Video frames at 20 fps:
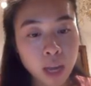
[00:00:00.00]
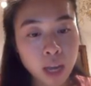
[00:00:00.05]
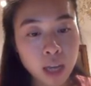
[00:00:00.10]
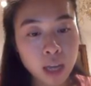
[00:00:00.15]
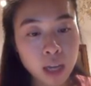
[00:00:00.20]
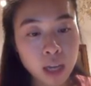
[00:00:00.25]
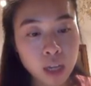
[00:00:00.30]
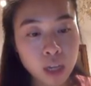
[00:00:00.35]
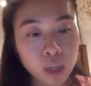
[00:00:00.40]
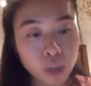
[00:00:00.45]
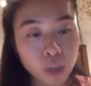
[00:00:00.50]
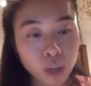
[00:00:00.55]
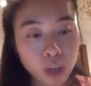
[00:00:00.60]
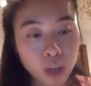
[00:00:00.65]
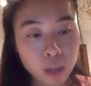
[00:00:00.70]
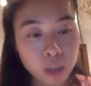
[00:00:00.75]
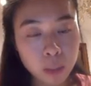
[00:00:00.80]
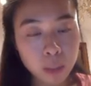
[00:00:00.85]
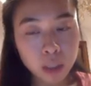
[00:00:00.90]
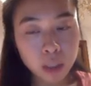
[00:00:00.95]
and your
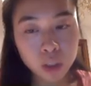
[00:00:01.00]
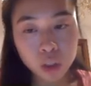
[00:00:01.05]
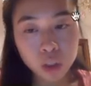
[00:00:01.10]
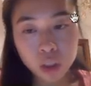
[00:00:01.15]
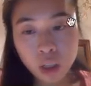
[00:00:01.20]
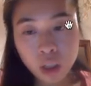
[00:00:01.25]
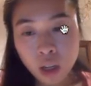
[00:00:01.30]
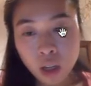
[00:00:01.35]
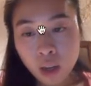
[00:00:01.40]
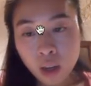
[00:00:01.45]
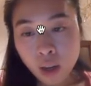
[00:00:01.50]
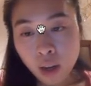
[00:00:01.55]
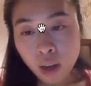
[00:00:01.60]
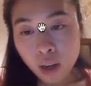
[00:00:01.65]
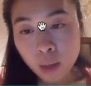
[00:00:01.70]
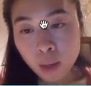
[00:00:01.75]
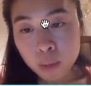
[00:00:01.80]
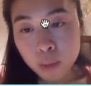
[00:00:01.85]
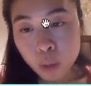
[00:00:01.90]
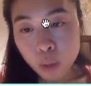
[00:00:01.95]
image.
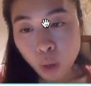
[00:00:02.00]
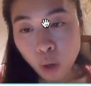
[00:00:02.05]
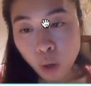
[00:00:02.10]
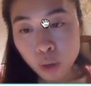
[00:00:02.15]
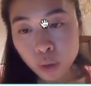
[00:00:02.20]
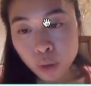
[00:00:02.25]
You